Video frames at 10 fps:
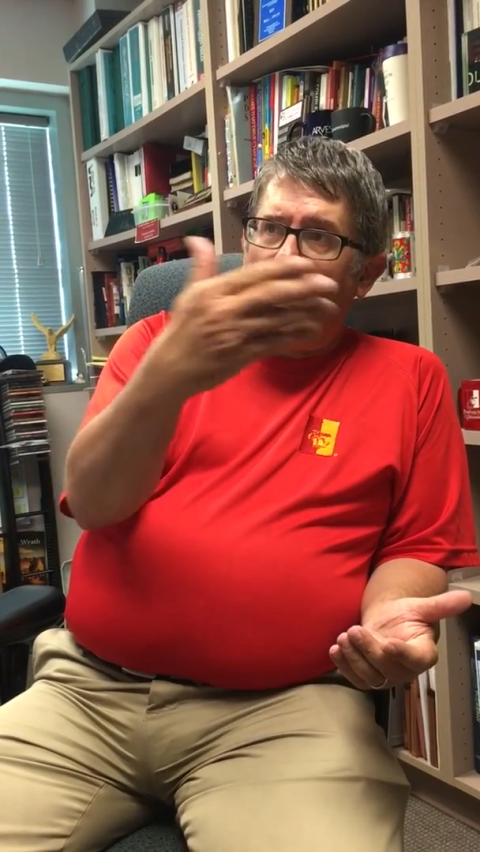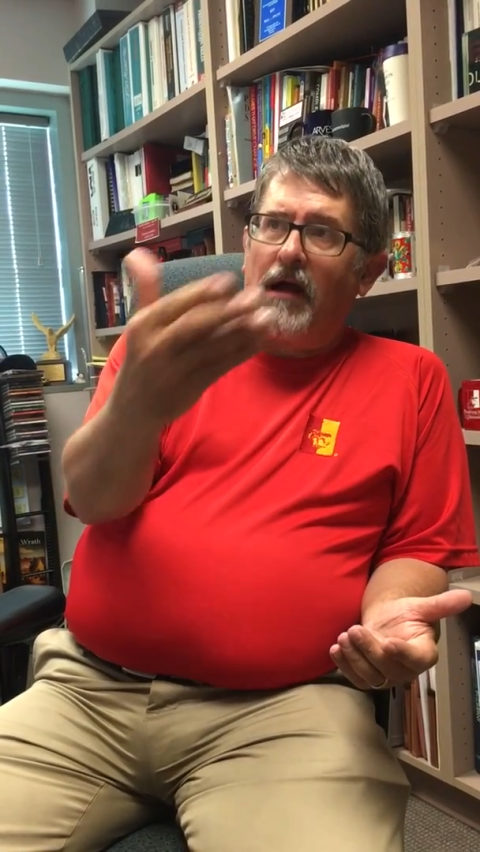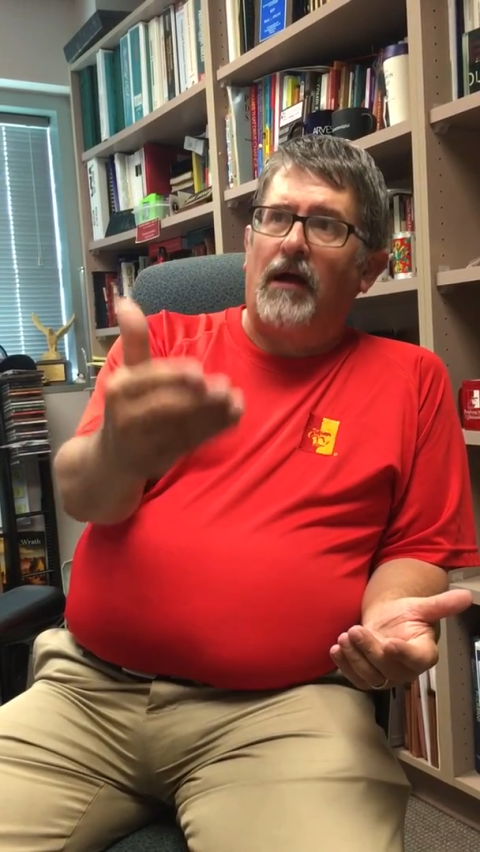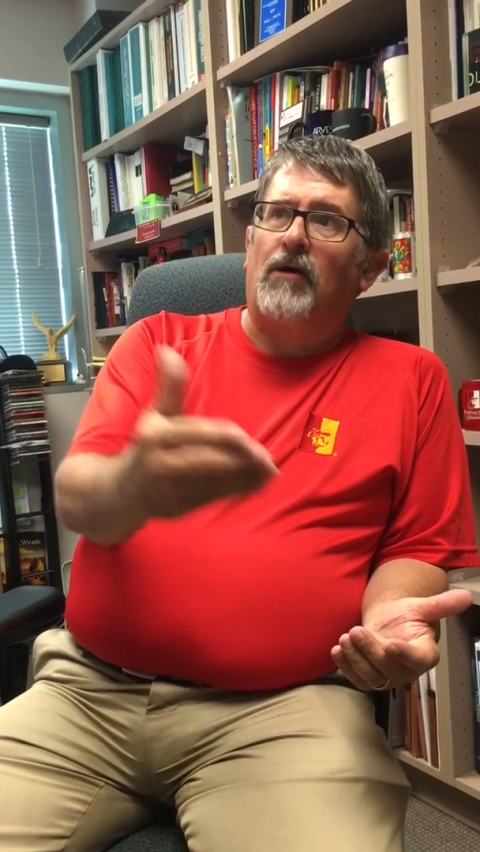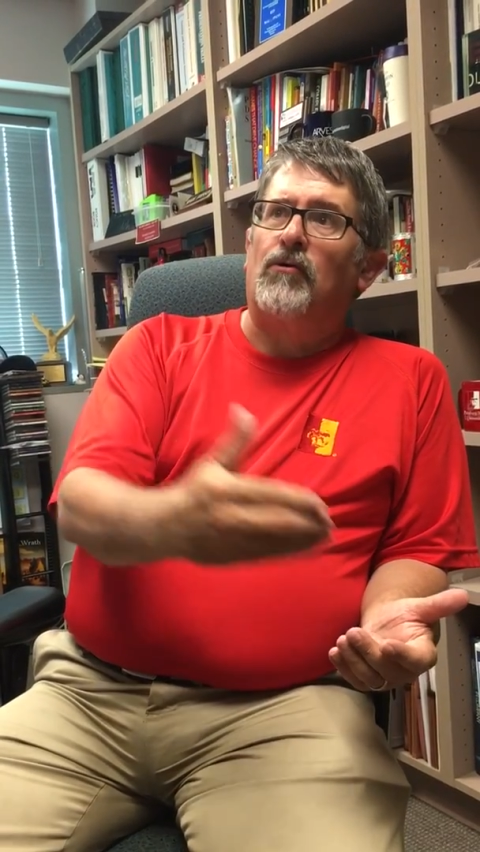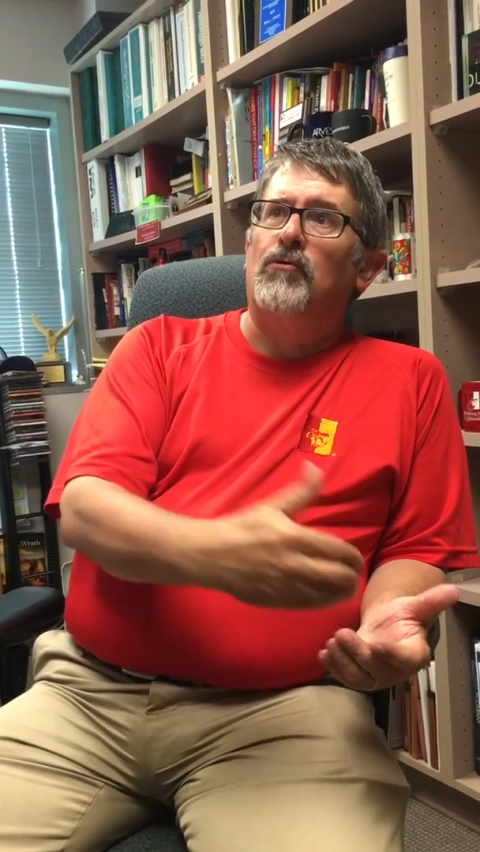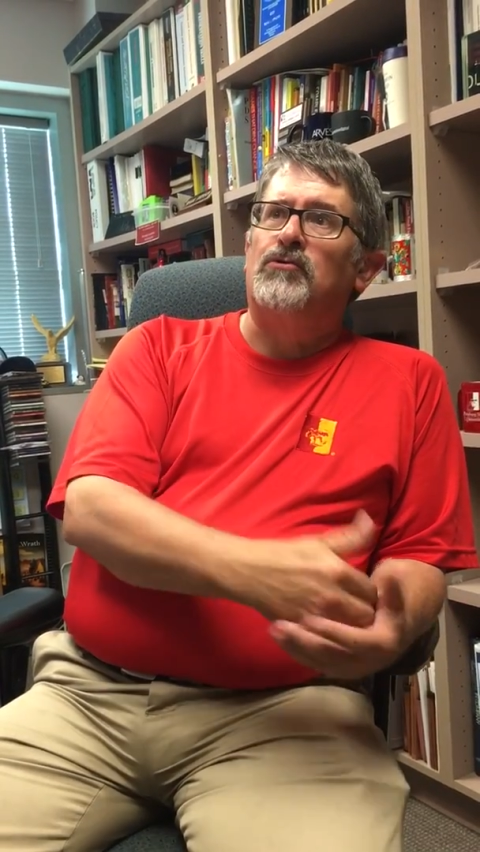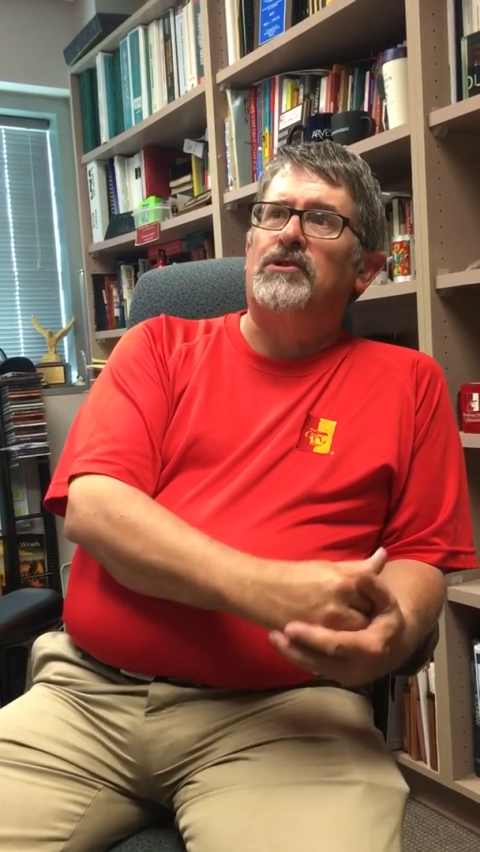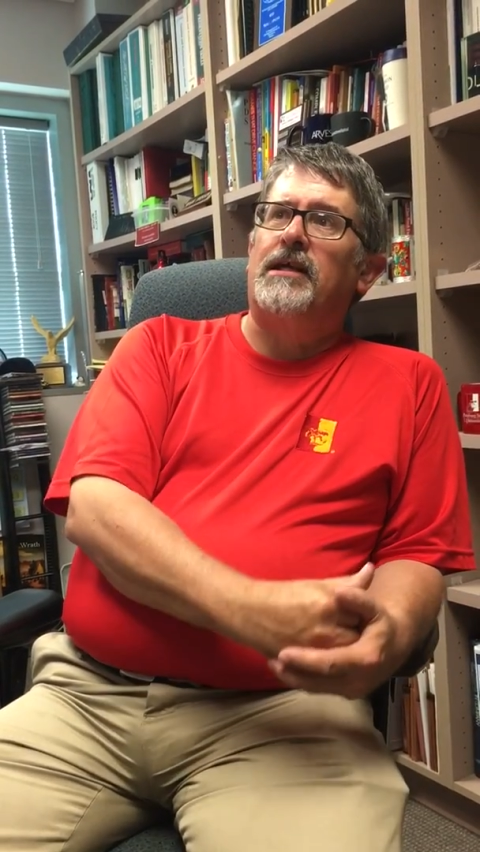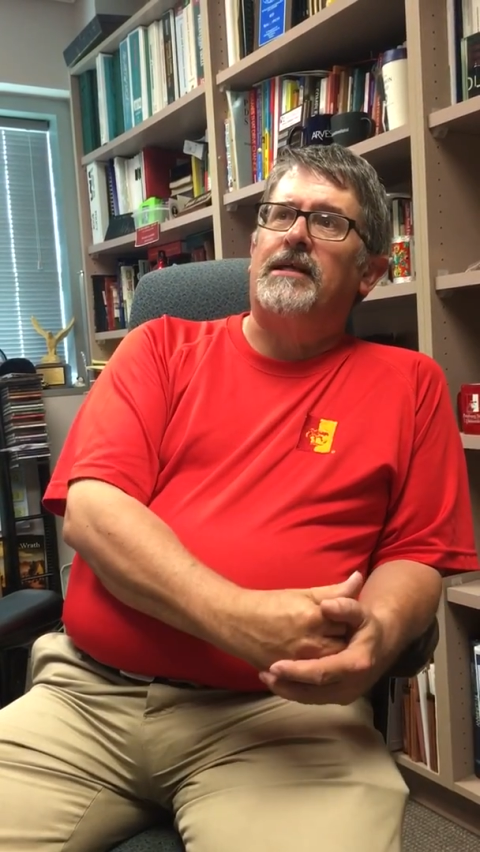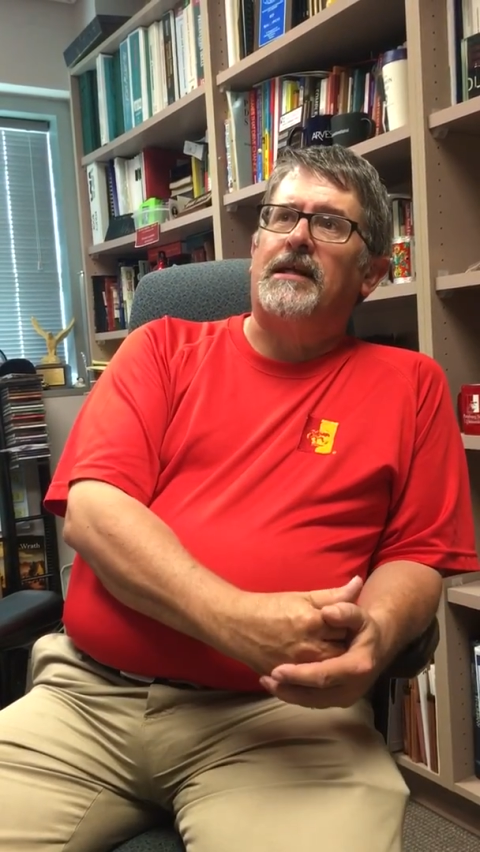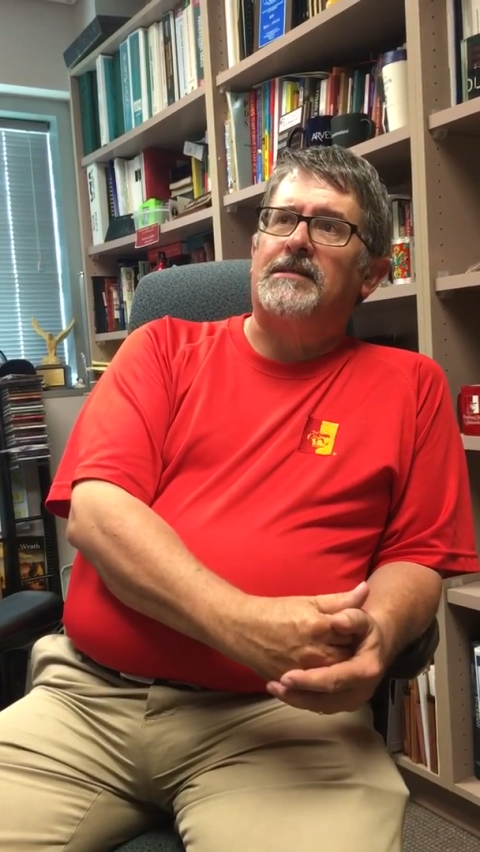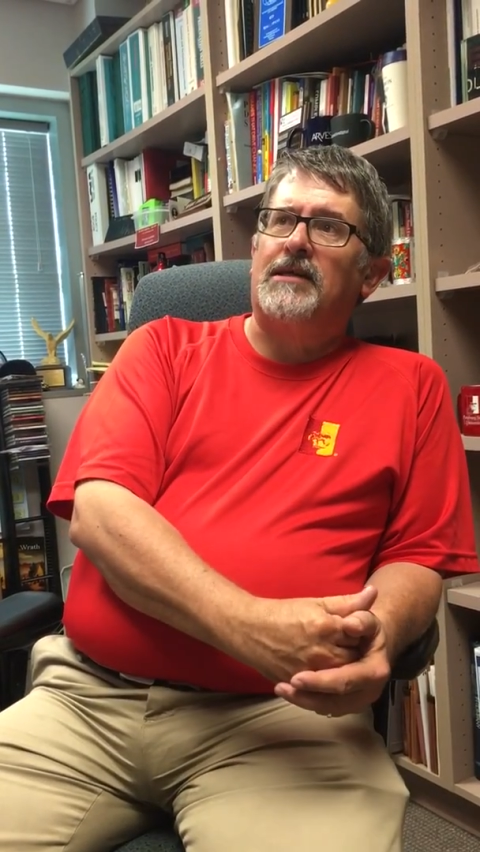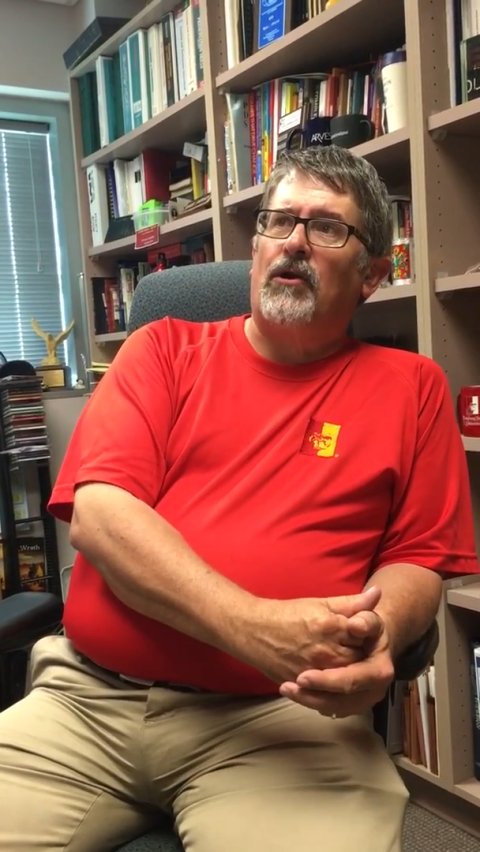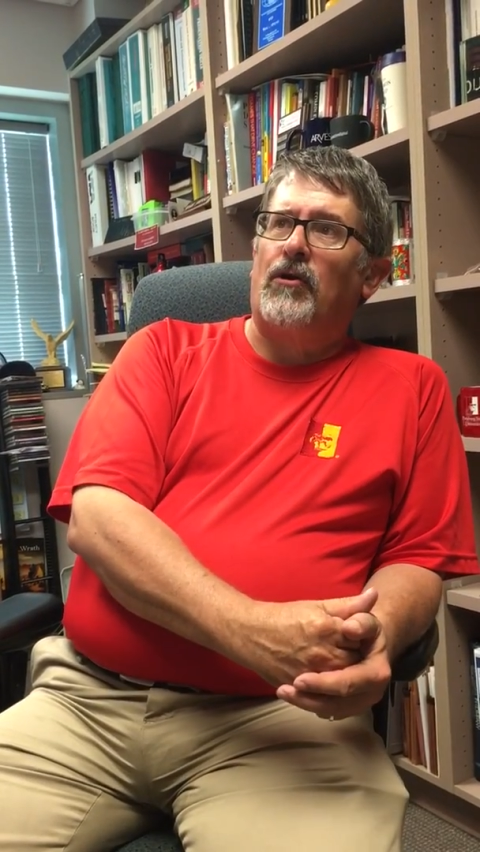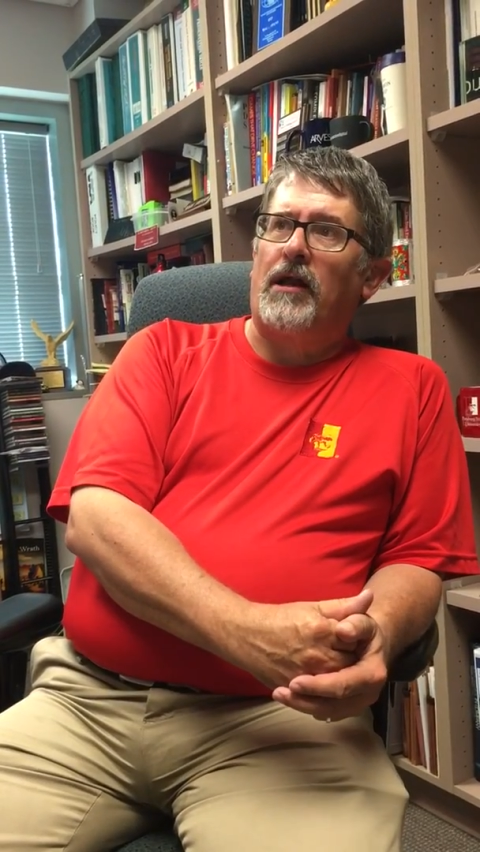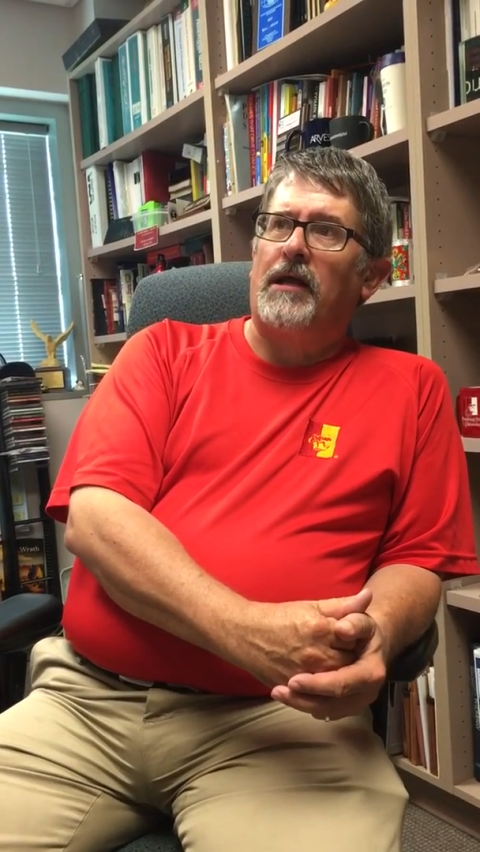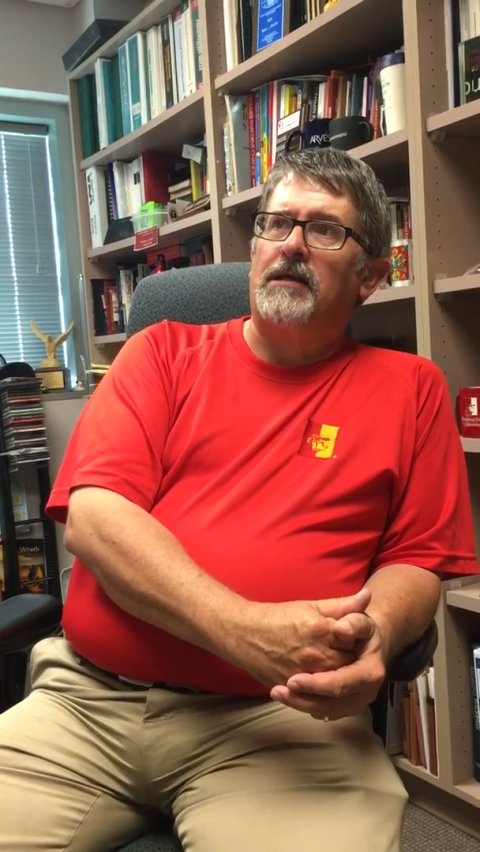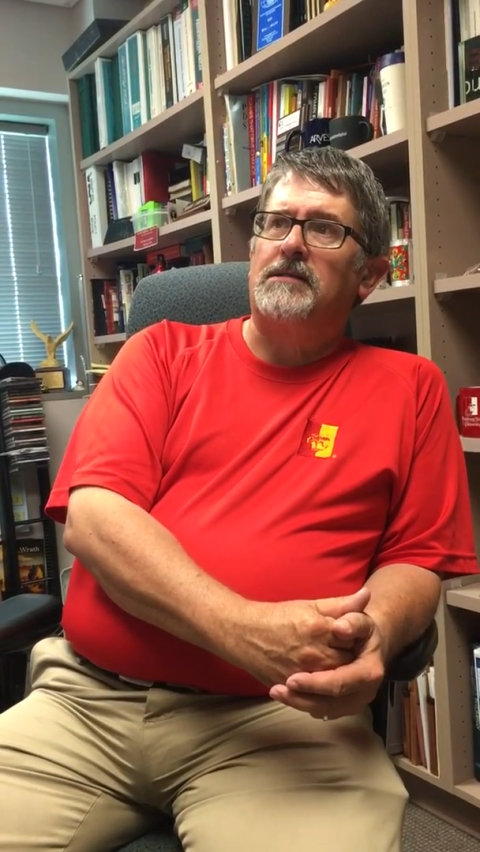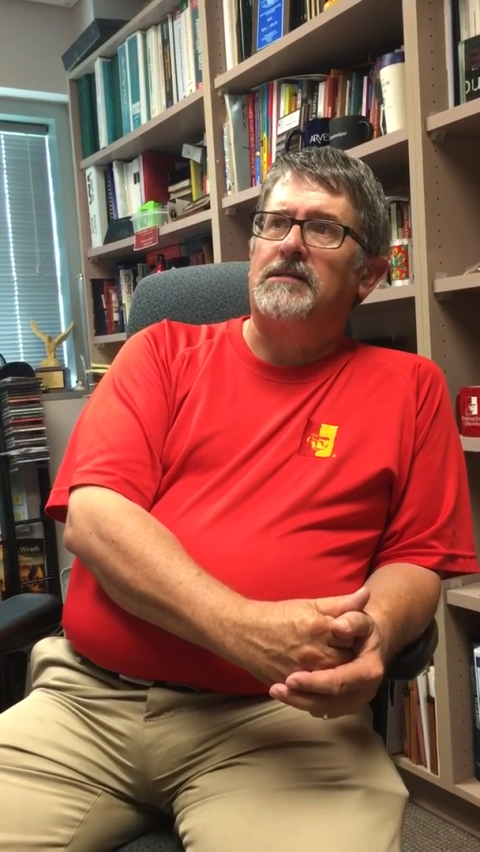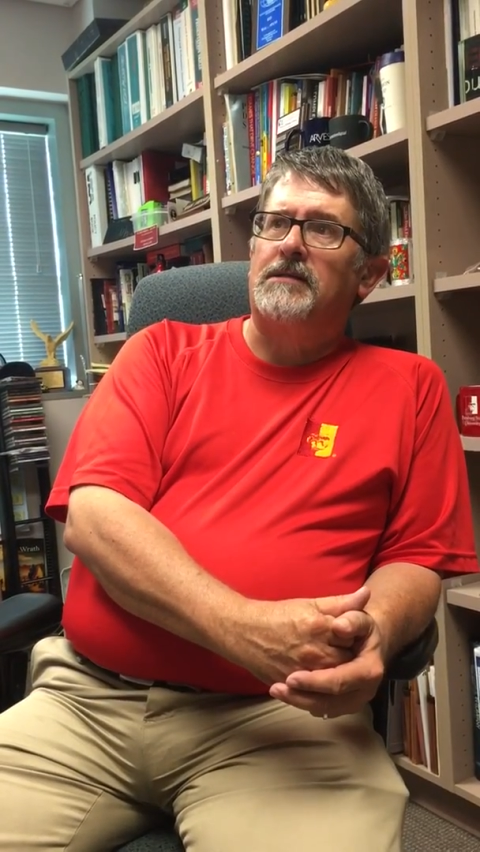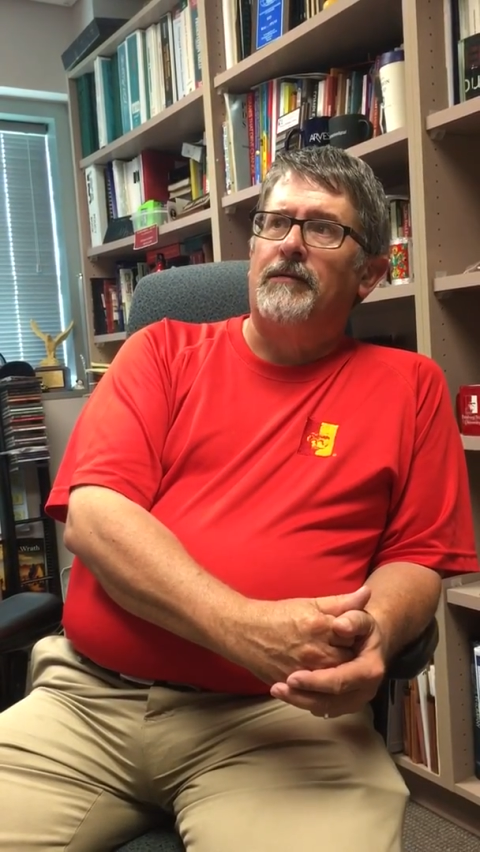Desi Arnaz,